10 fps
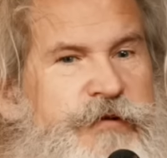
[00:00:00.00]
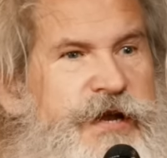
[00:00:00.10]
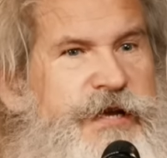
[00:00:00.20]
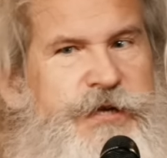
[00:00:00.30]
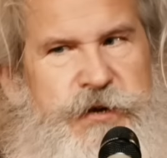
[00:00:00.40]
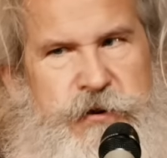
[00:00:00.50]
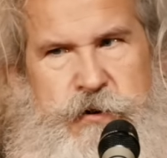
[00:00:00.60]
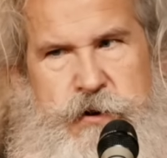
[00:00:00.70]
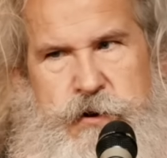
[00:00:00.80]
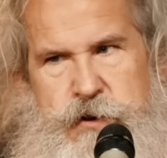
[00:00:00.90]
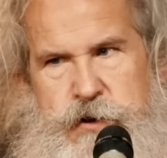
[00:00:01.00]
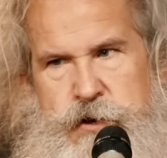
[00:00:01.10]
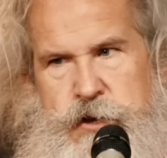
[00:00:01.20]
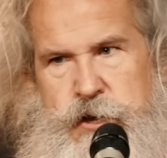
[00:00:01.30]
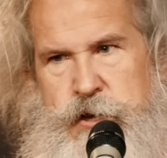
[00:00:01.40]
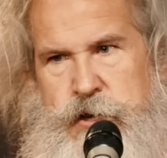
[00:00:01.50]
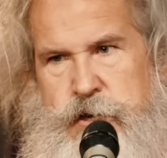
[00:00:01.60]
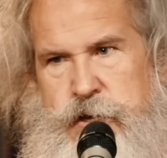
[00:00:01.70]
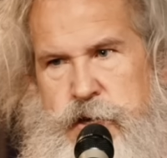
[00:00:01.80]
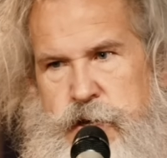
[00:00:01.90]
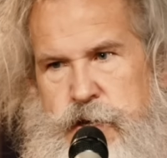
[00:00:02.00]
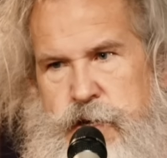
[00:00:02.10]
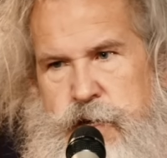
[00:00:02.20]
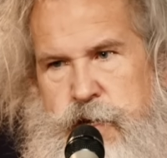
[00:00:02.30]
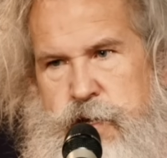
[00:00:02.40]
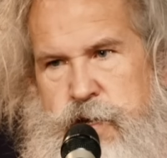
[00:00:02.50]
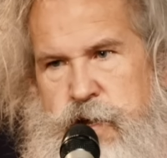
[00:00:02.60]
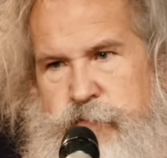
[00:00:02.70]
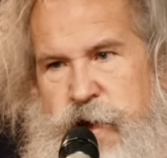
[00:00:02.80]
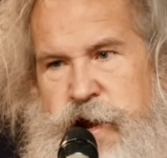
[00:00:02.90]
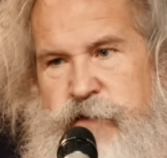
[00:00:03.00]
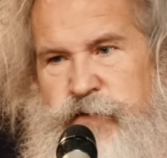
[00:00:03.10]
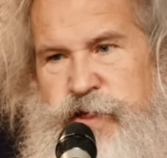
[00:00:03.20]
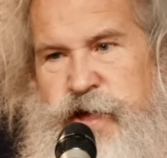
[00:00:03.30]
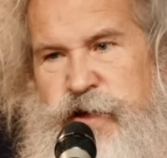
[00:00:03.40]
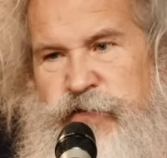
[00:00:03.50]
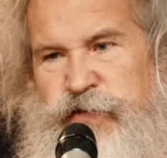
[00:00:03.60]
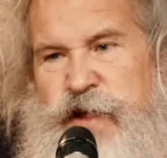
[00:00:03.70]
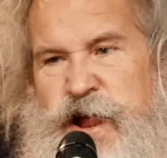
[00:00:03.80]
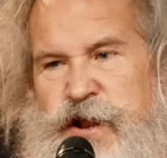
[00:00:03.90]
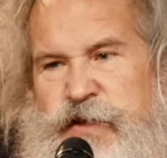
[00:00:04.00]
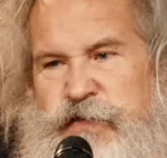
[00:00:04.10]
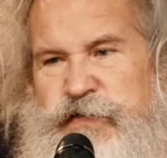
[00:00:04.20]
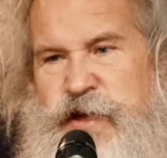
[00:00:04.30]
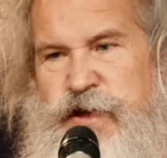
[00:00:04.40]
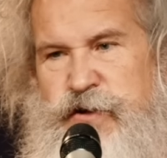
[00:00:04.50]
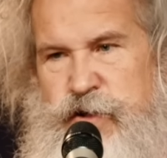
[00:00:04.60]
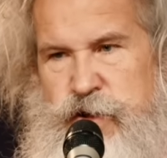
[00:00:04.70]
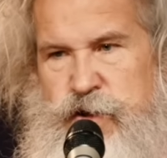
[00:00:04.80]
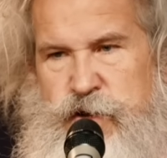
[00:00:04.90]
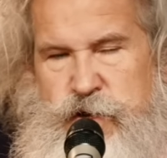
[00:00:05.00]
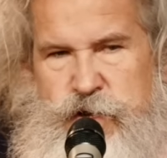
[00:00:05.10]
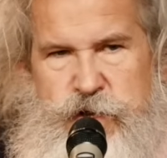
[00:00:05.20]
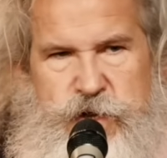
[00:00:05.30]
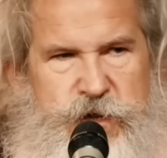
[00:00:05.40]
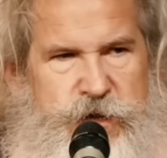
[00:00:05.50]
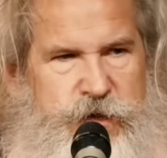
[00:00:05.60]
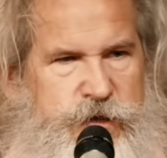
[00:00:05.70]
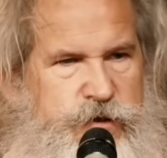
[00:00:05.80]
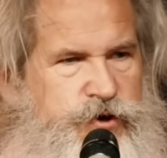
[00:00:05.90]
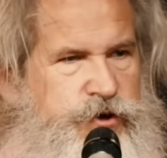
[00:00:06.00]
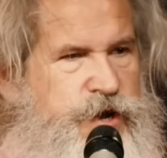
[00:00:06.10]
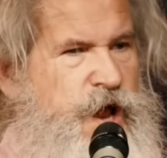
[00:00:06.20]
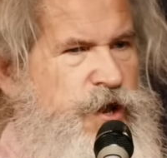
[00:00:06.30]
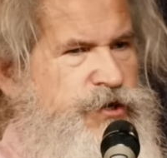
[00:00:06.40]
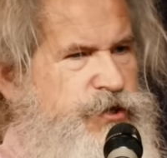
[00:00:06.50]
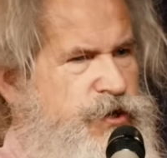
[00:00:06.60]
a lesson. I made everything of stainless steel. You could not look